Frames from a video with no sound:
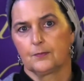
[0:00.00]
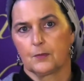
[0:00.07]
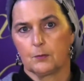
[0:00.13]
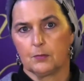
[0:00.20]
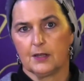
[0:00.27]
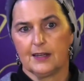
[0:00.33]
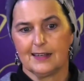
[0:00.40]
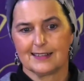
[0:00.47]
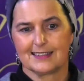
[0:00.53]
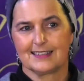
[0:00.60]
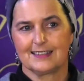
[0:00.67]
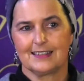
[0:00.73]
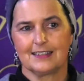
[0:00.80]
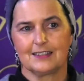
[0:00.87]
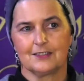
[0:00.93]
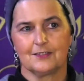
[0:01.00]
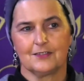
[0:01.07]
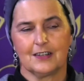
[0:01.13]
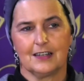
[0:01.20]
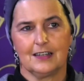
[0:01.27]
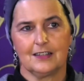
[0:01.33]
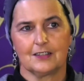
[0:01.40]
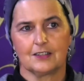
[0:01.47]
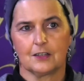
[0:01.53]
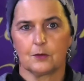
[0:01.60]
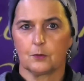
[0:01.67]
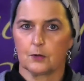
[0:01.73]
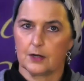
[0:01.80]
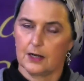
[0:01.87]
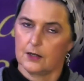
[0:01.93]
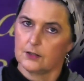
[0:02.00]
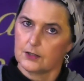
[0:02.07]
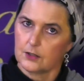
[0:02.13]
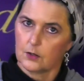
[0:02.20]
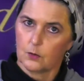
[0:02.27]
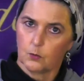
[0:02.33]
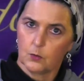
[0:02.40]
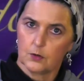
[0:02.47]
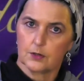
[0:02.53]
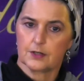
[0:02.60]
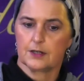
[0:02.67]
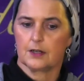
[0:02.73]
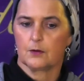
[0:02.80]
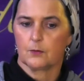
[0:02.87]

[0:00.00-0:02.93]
Black signifies that we're out there working,